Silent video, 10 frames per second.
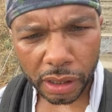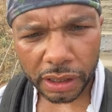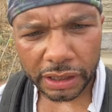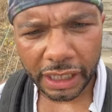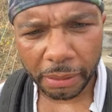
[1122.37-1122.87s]

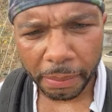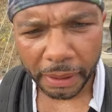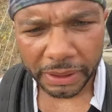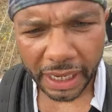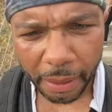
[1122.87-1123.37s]
Jeremy Bingham
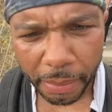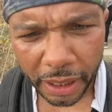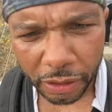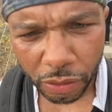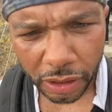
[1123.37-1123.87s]
said, hey buddy,
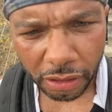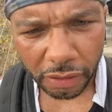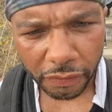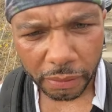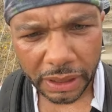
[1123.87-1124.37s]
Gorilla
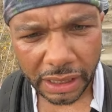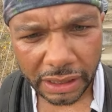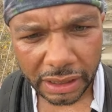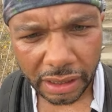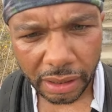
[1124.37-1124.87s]
from
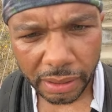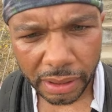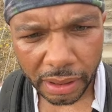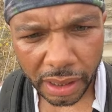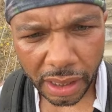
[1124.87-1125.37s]
Texas.
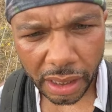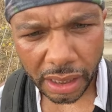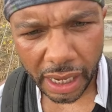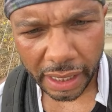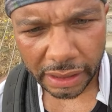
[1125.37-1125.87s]
He
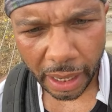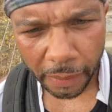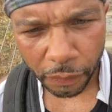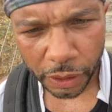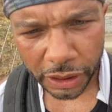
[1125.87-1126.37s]
had his cop
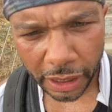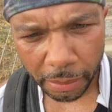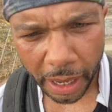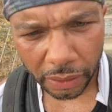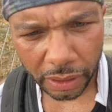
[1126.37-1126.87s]
friend check him
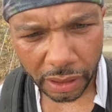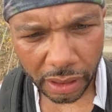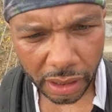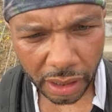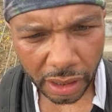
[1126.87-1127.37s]
out.
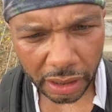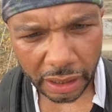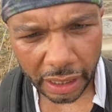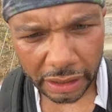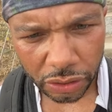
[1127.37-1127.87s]
Then
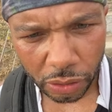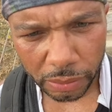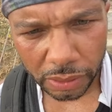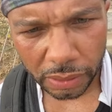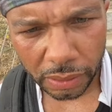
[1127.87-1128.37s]
I show up.
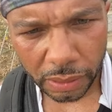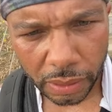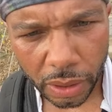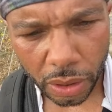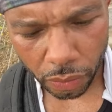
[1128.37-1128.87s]

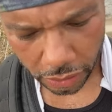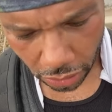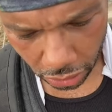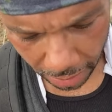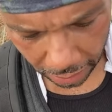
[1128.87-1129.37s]
What are you
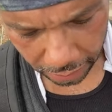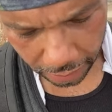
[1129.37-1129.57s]
talking about?